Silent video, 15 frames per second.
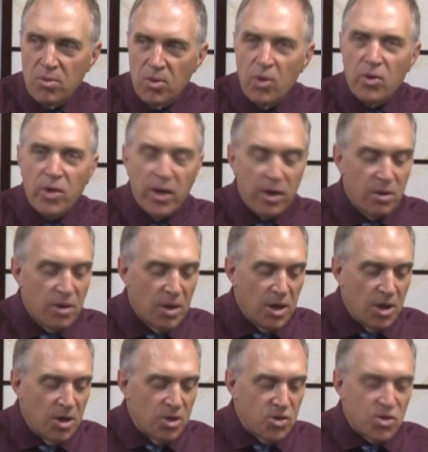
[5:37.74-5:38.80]
Okay.
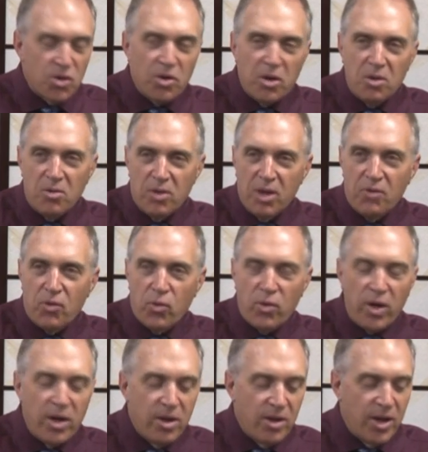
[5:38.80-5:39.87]
So they've
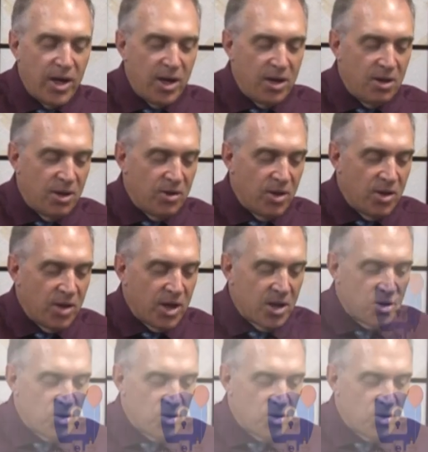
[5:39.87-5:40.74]
created that, and then they get